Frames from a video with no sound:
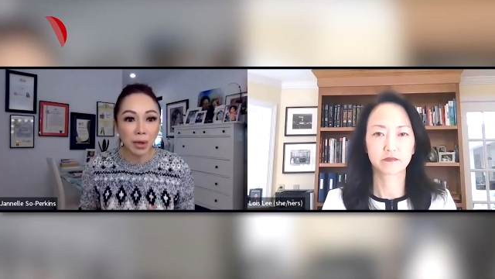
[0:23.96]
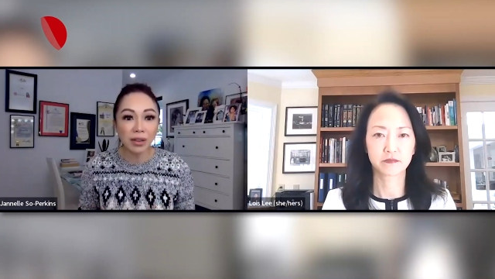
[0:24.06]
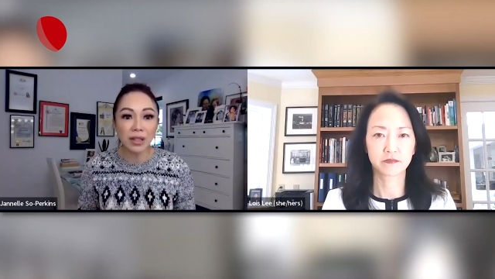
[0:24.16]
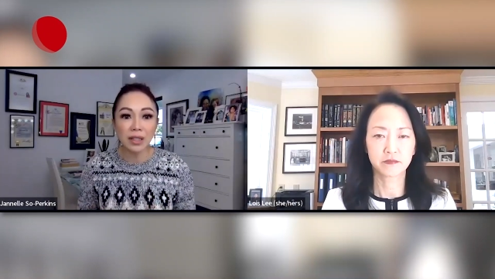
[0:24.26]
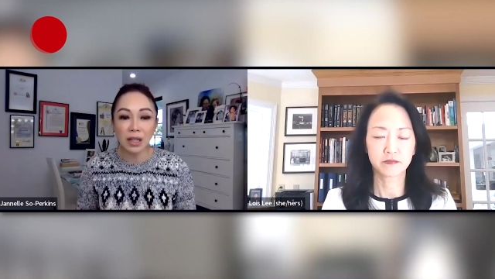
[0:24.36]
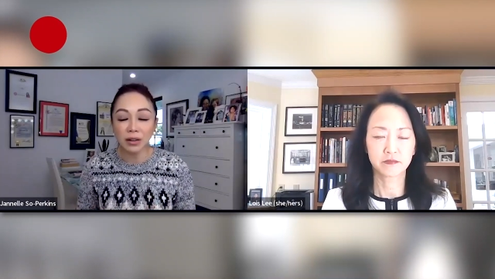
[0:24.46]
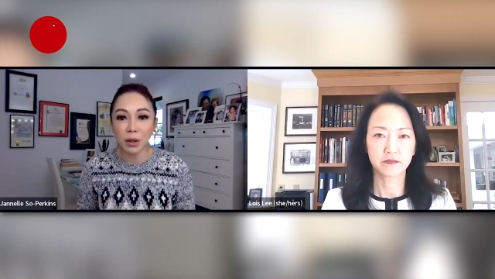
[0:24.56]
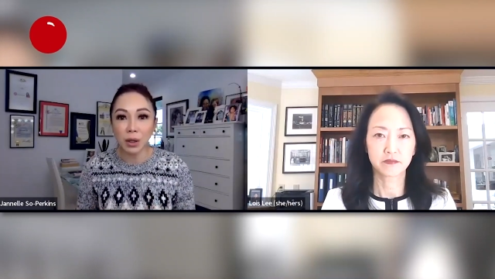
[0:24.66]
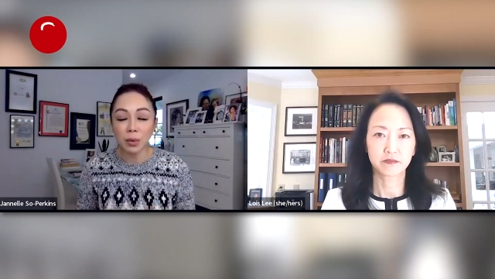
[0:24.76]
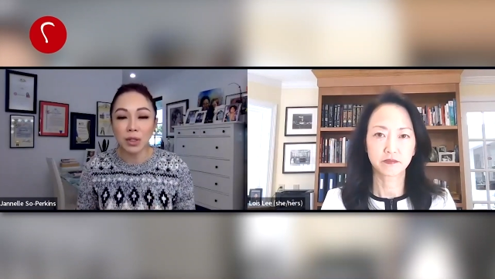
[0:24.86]
Speaker 1: booked this
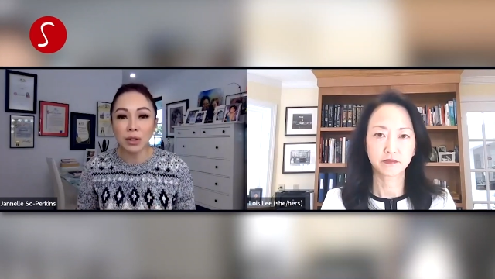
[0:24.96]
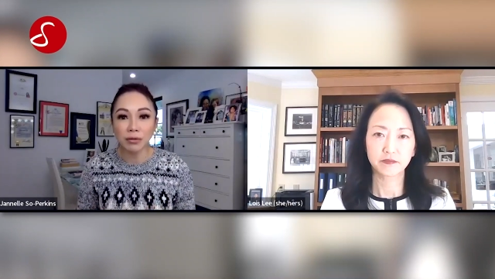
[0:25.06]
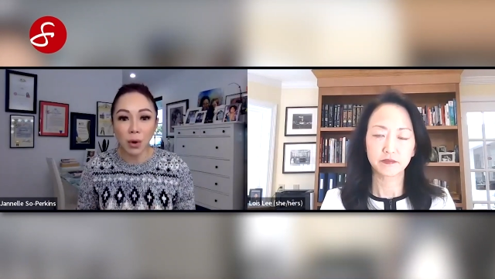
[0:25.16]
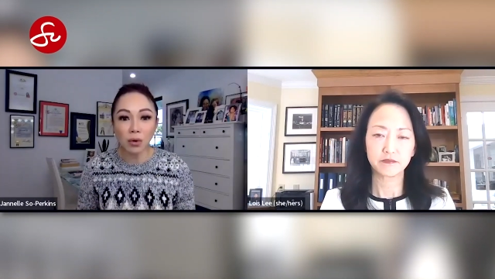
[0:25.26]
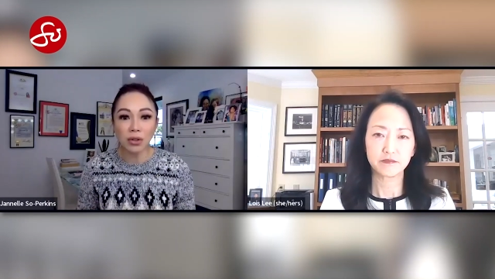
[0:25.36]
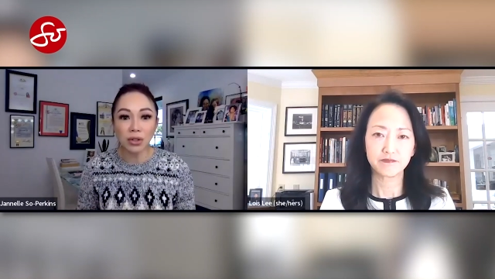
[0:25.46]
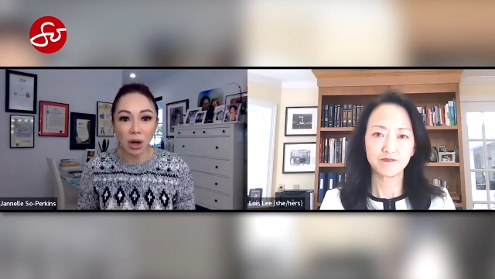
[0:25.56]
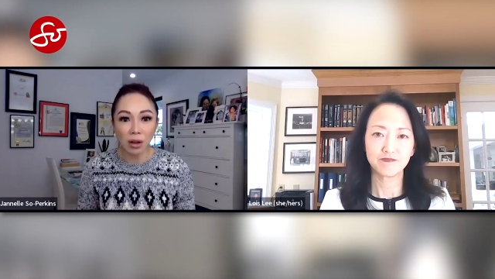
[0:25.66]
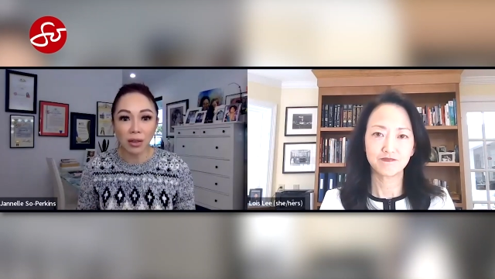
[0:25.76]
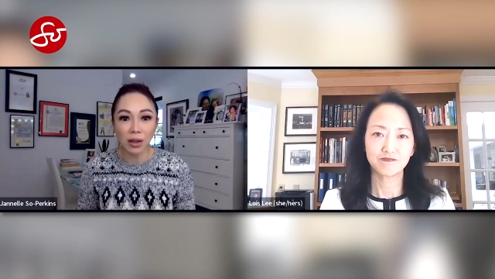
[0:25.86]
interview, it was to focus
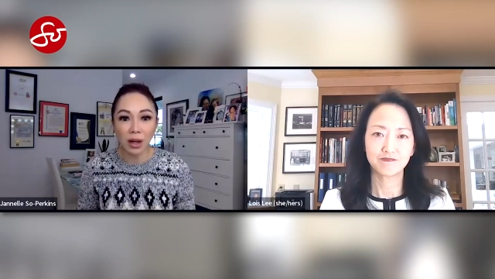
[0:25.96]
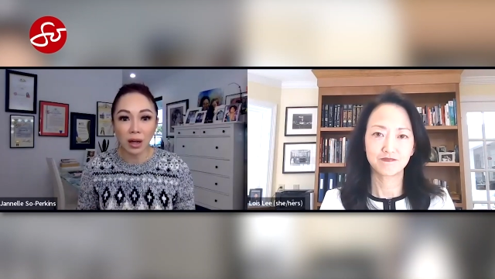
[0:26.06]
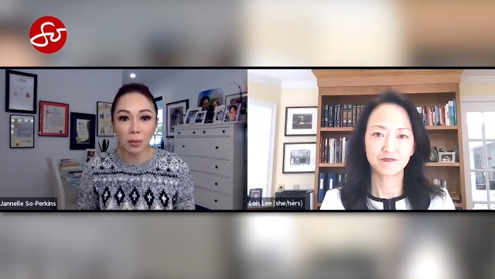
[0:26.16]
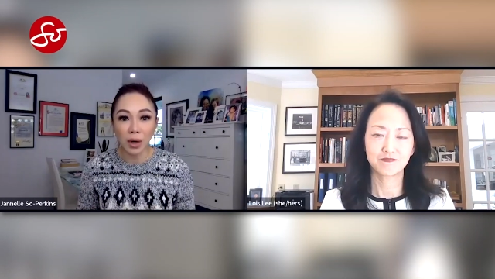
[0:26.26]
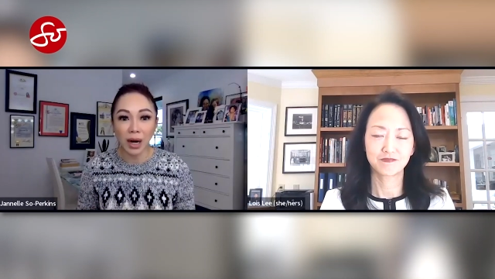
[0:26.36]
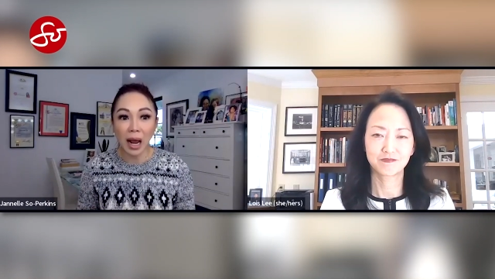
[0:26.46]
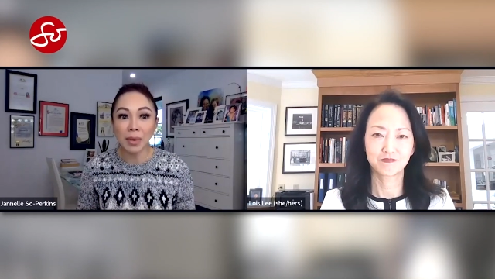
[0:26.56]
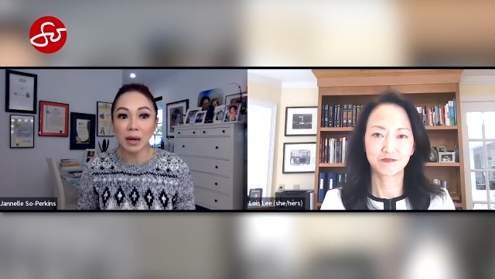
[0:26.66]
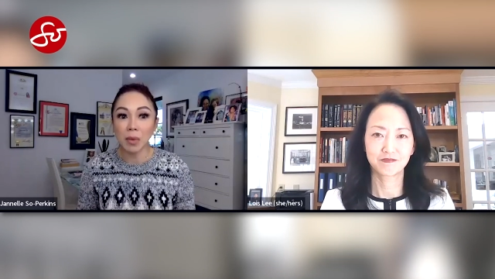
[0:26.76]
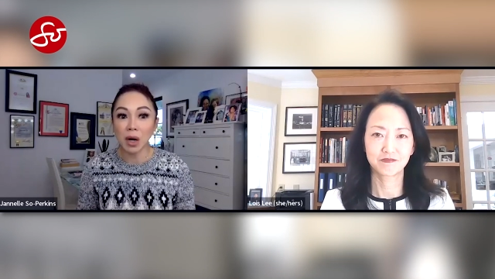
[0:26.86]
on the what
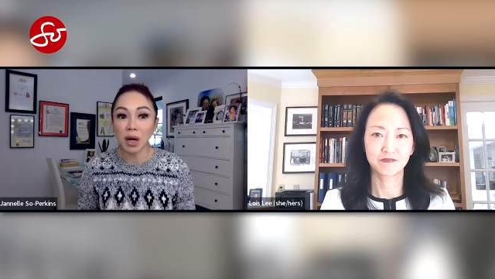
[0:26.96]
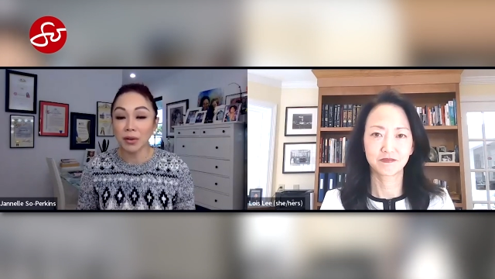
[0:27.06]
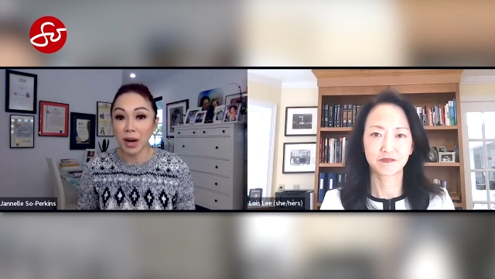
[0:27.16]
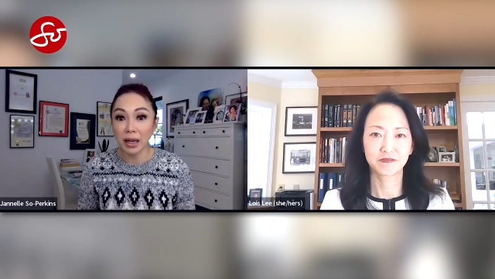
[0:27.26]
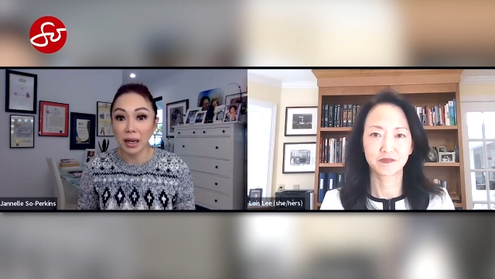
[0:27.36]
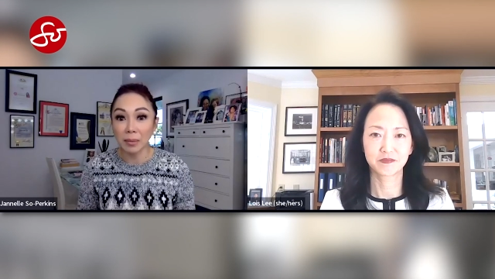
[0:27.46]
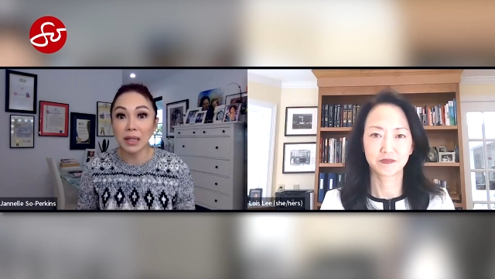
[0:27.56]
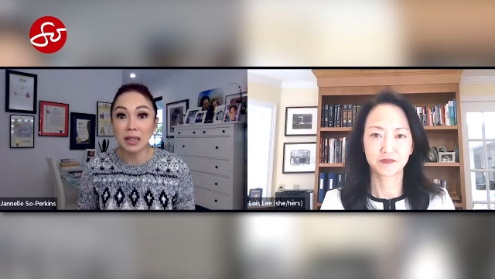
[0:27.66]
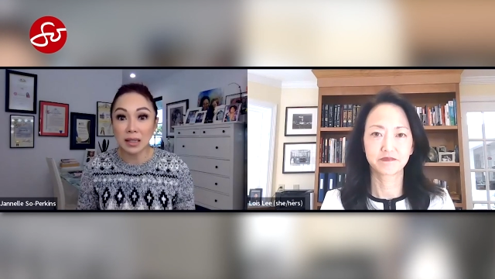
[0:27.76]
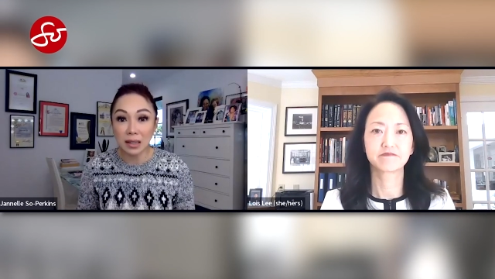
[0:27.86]
happened in Monterey.
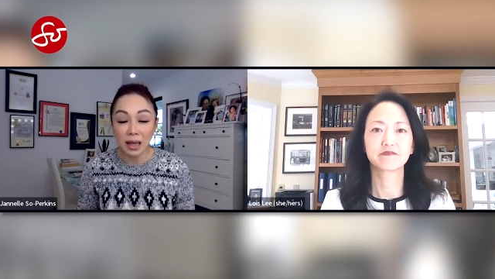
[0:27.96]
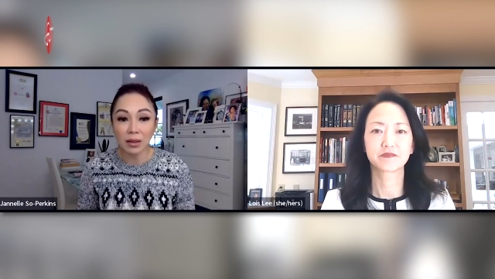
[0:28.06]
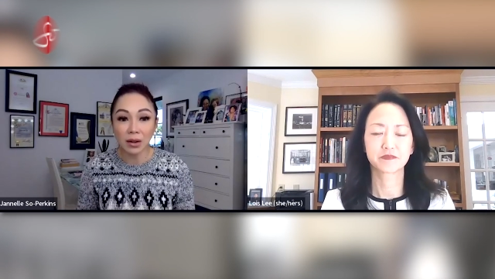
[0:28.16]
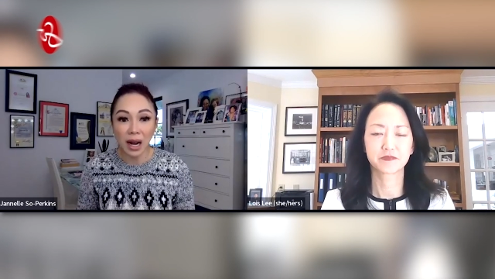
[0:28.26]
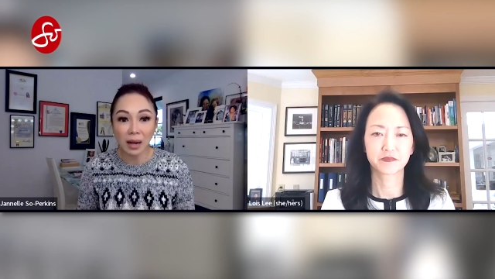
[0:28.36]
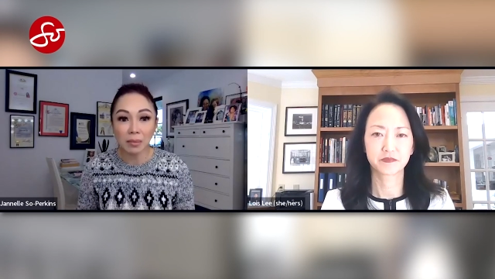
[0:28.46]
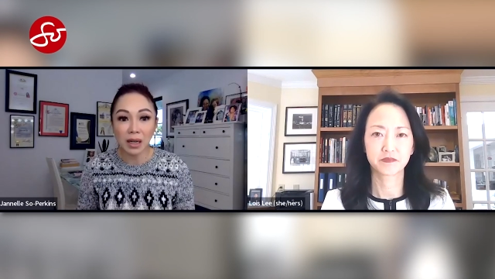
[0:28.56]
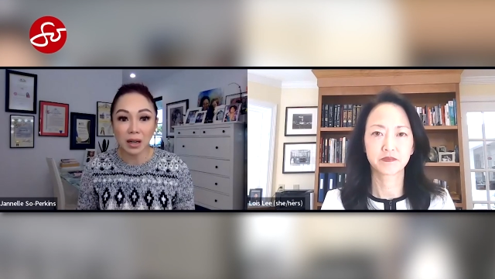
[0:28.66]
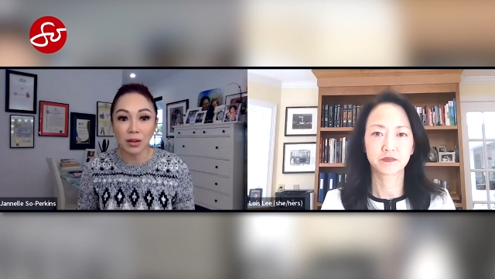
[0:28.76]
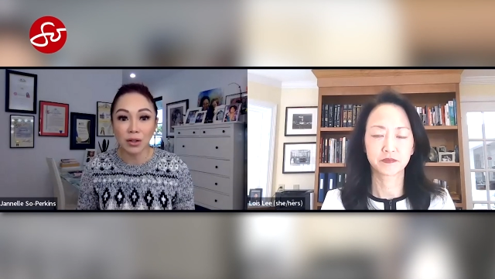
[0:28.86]
But since then, there had
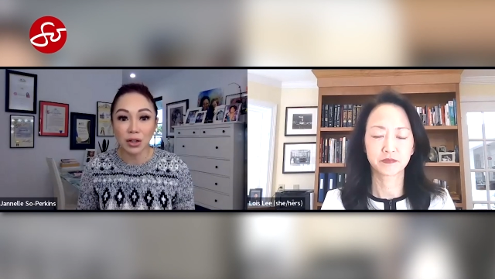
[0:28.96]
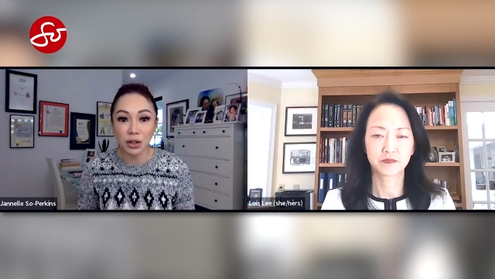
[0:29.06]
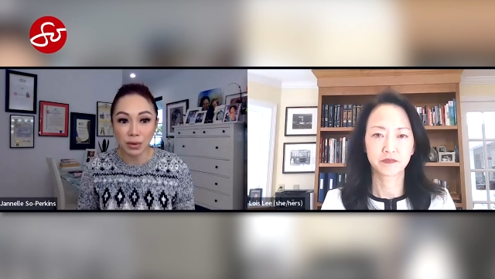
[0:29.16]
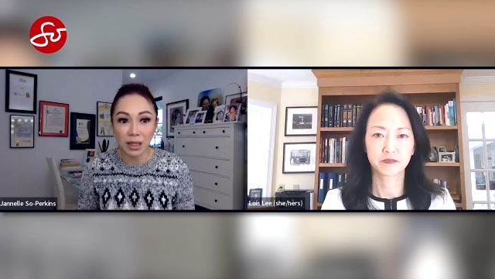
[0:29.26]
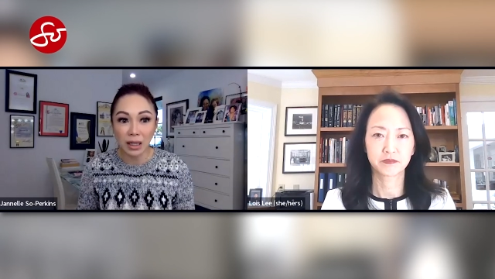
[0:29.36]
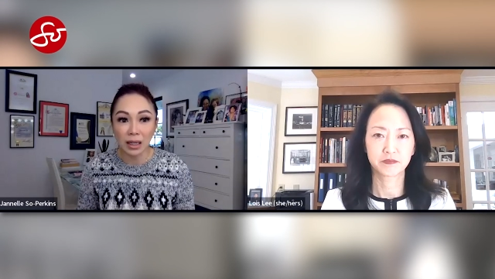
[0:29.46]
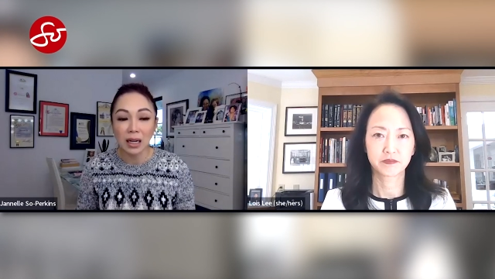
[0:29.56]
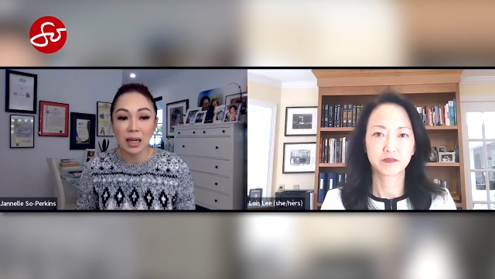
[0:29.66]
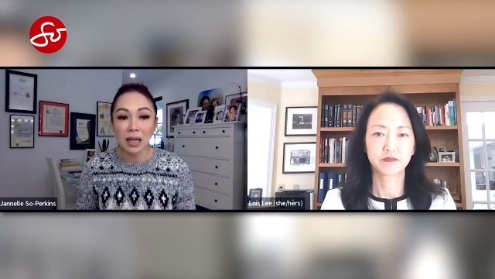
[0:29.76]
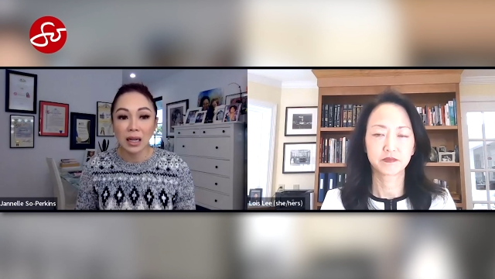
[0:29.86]
been another shooting
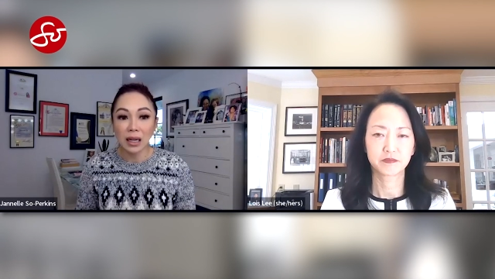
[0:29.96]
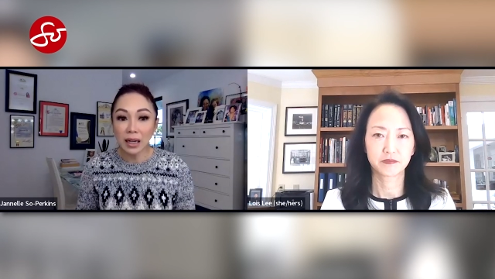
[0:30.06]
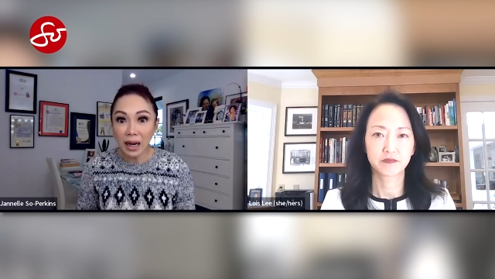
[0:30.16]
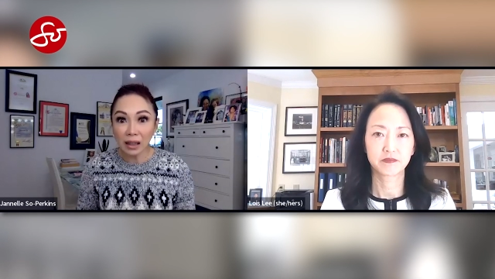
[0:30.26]
in